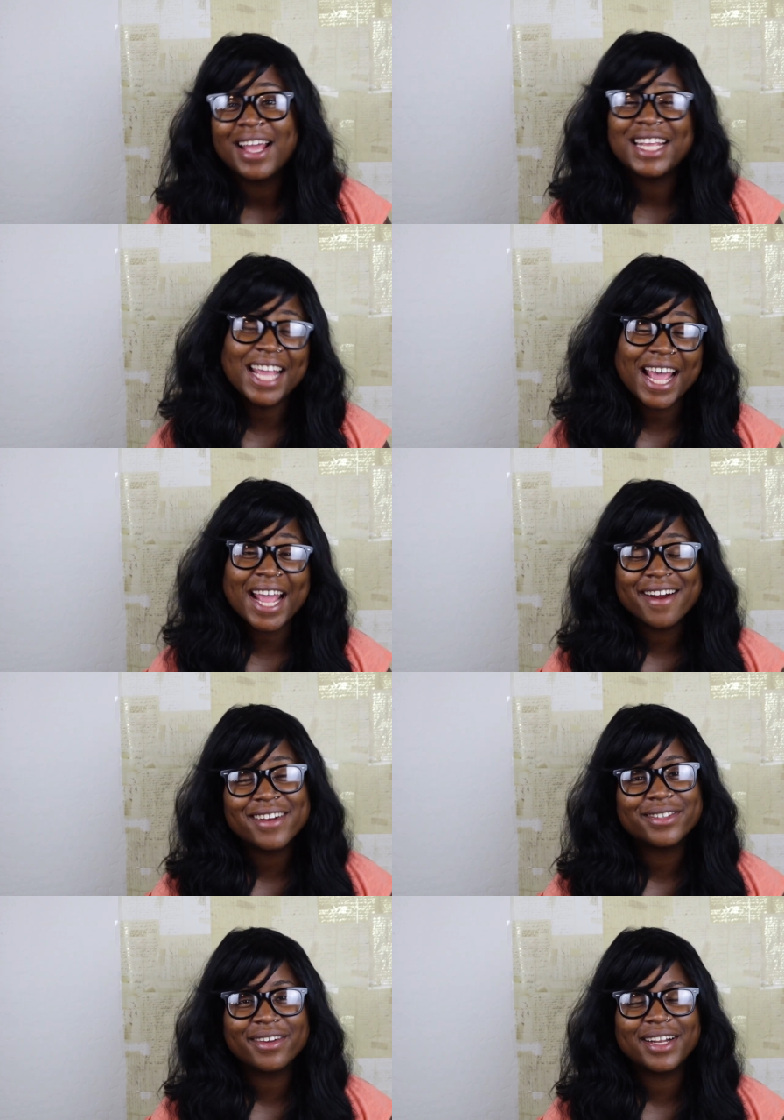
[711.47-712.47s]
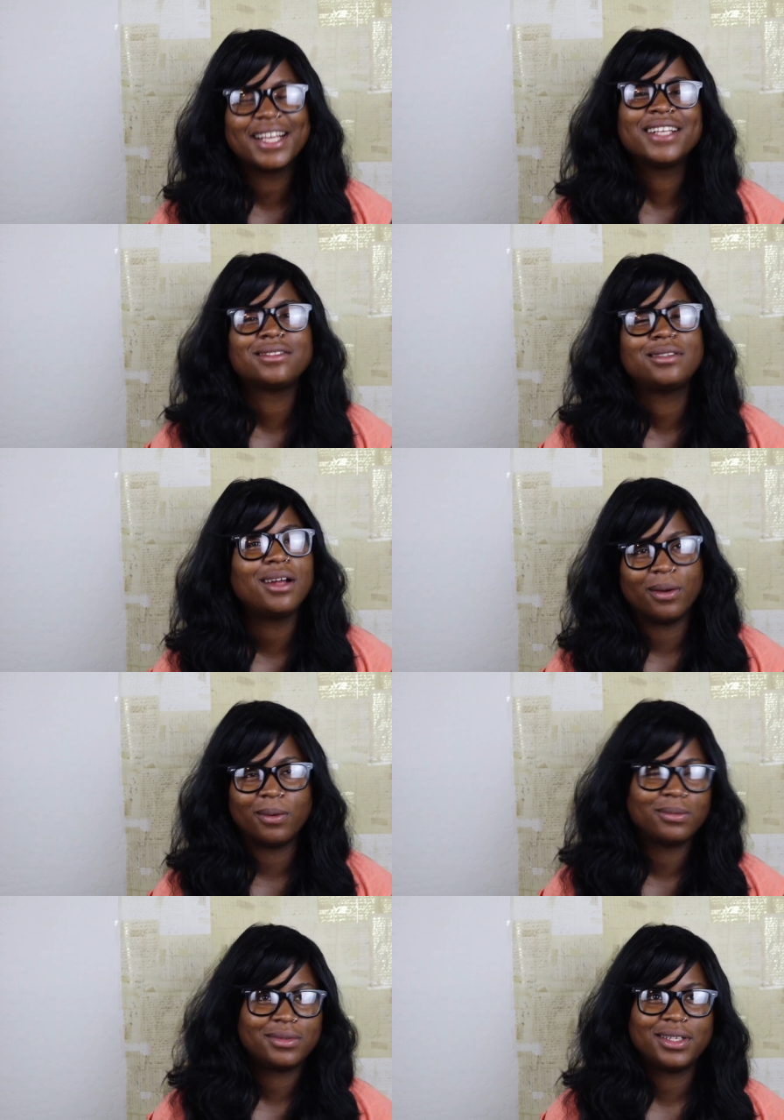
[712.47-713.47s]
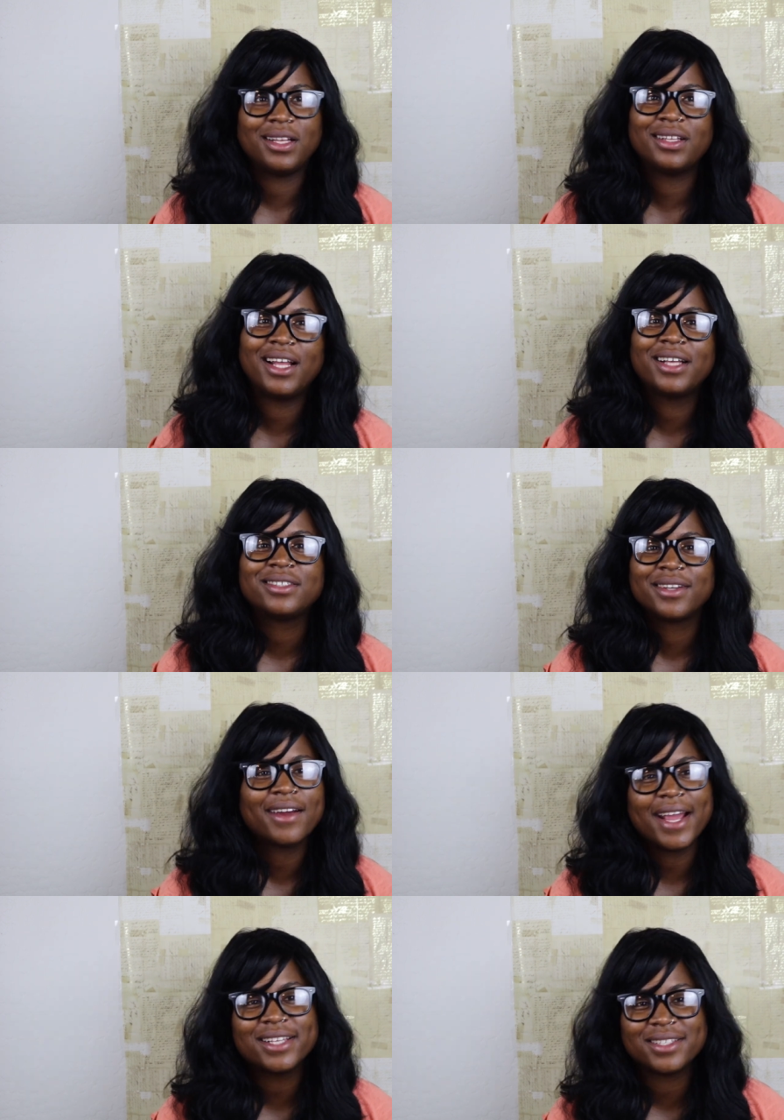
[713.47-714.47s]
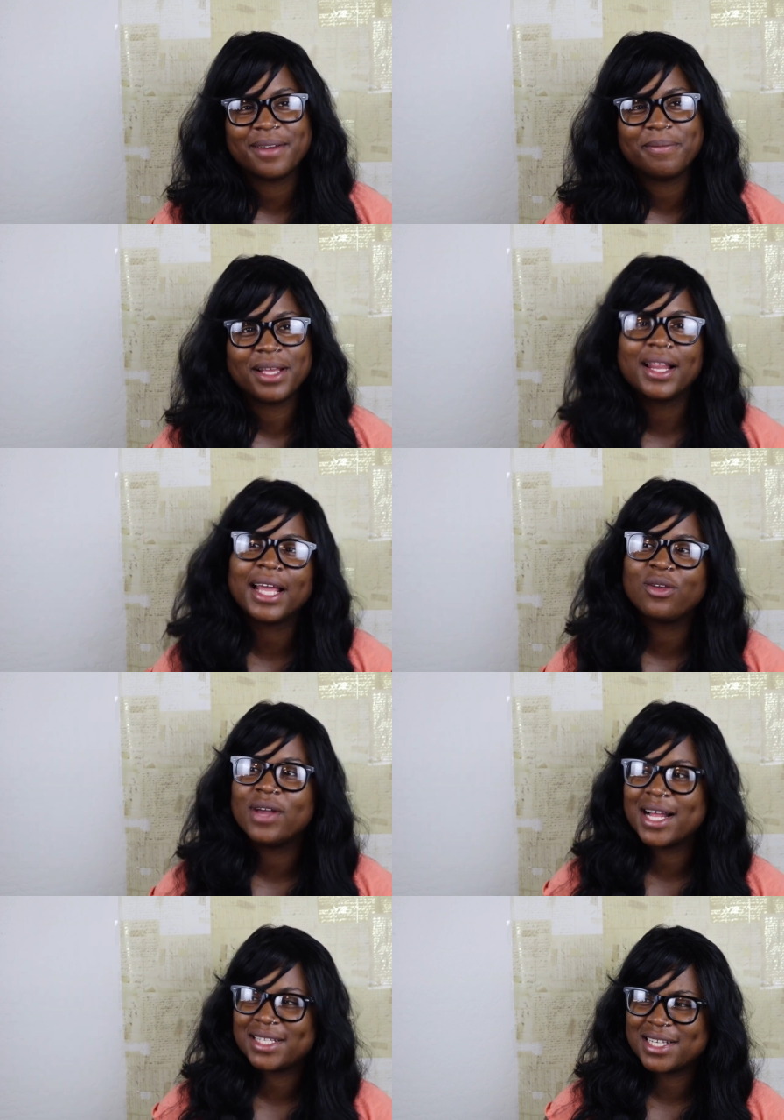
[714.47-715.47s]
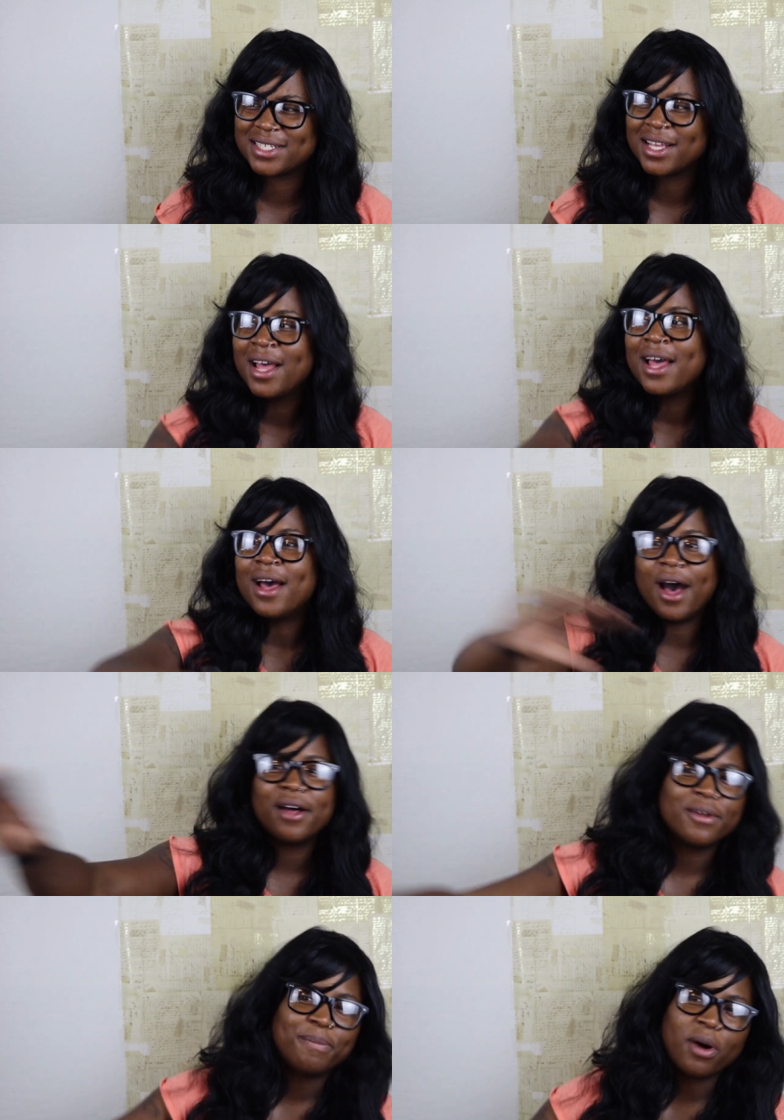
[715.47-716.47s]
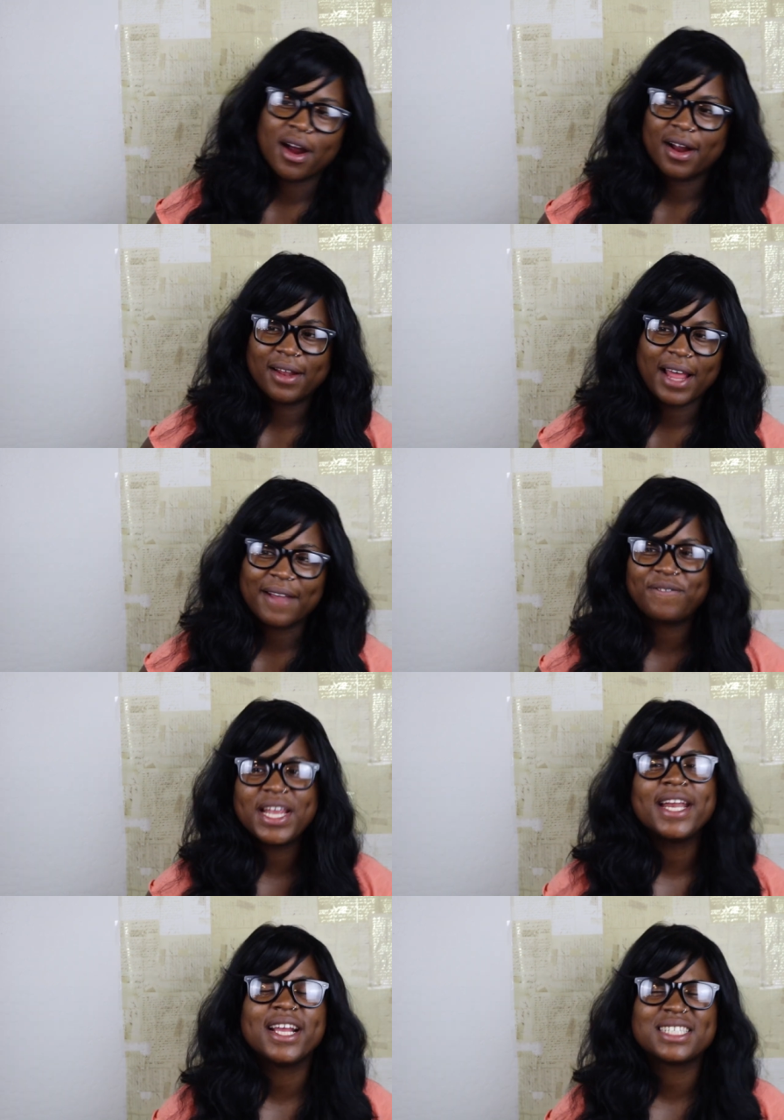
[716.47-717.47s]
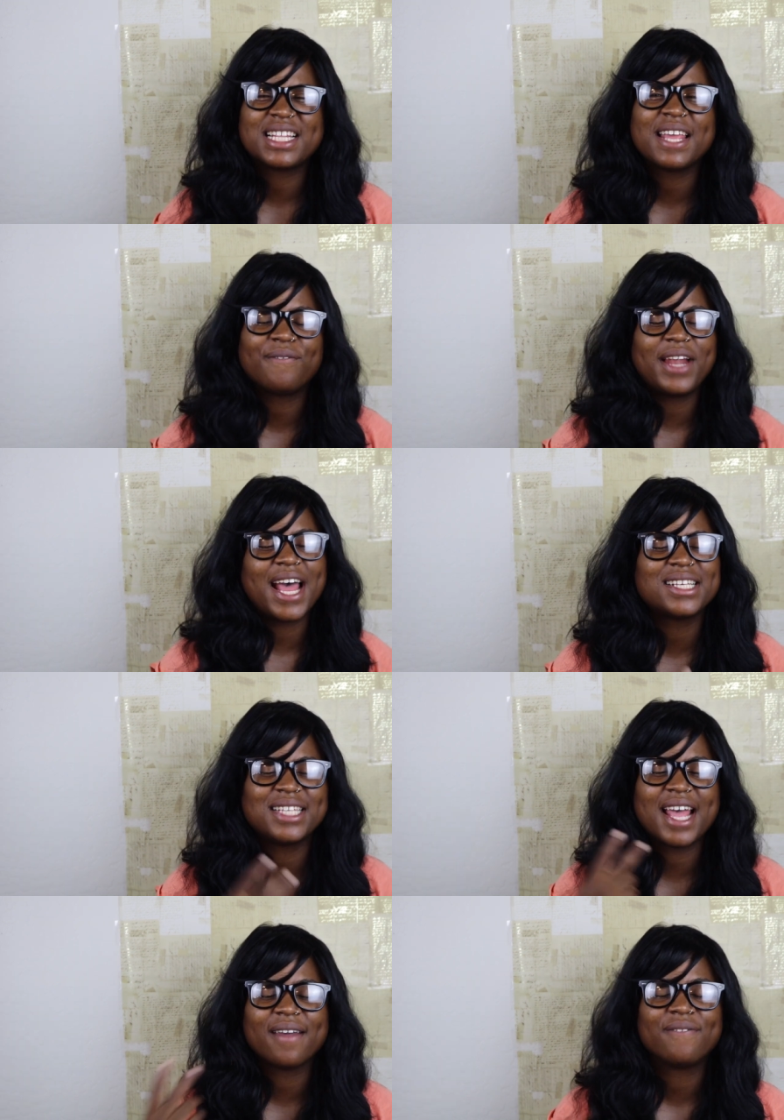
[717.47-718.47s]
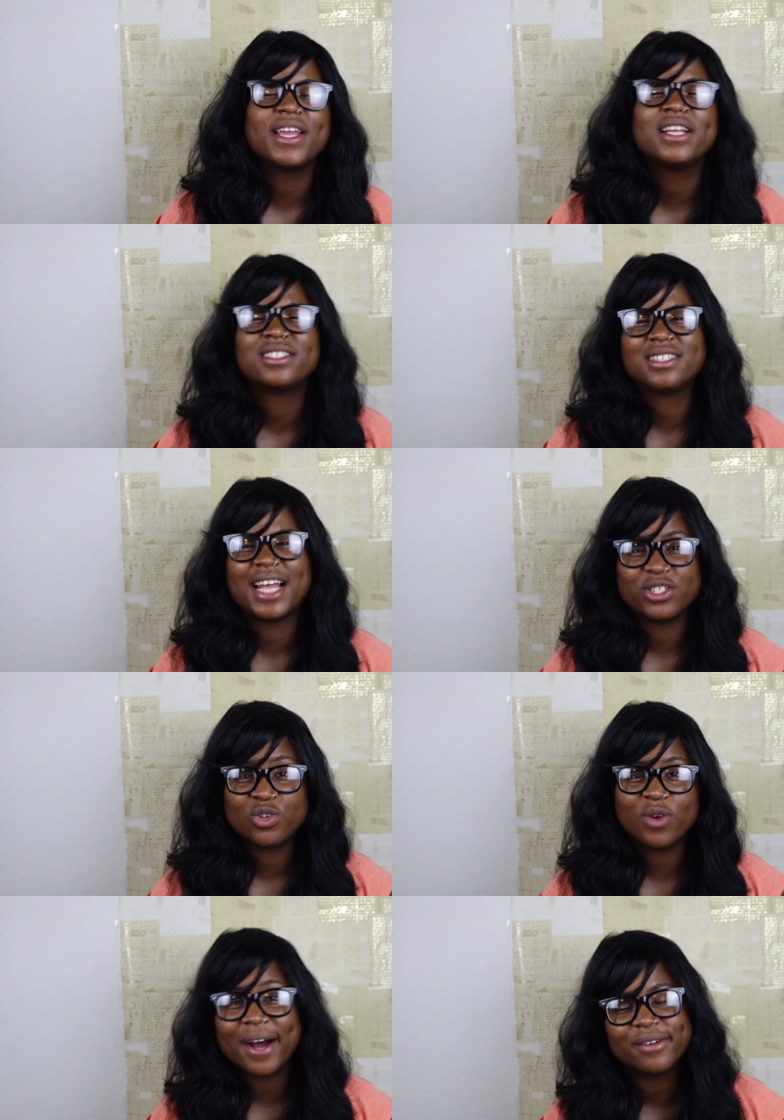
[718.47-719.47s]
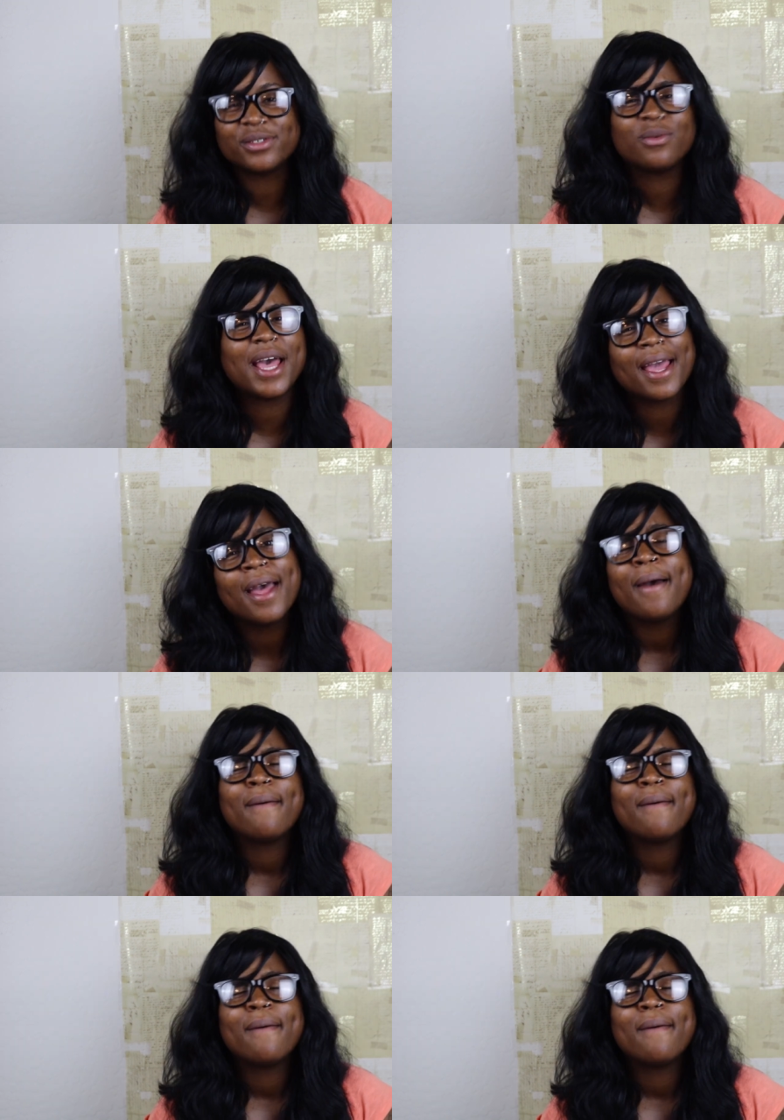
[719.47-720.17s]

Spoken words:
Yeah, Arizona gets snow. That's crazy to me. Like, you got this other part, like Phoenix. I think Flagstaff and Phoenix is like 2 hours away.